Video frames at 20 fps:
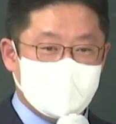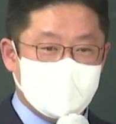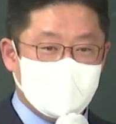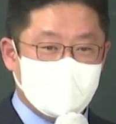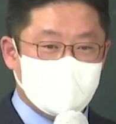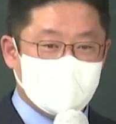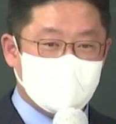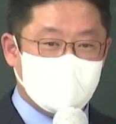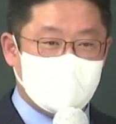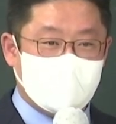
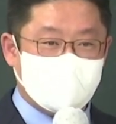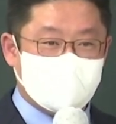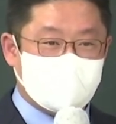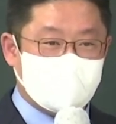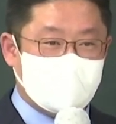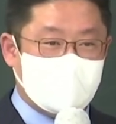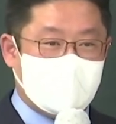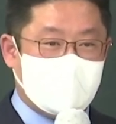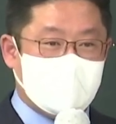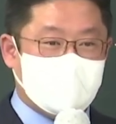You have
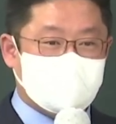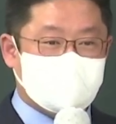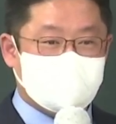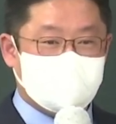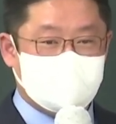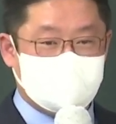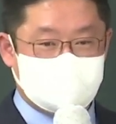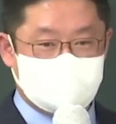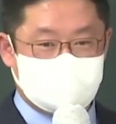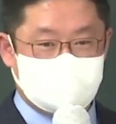the light
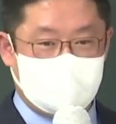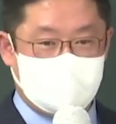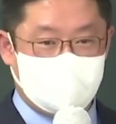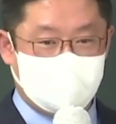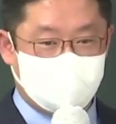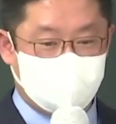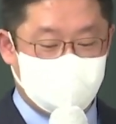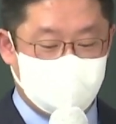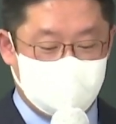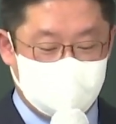
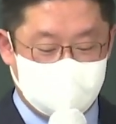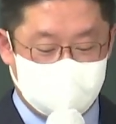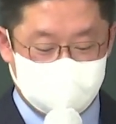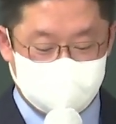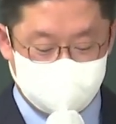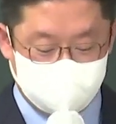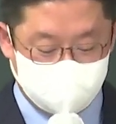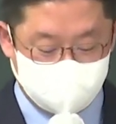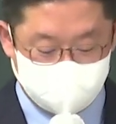inside of you."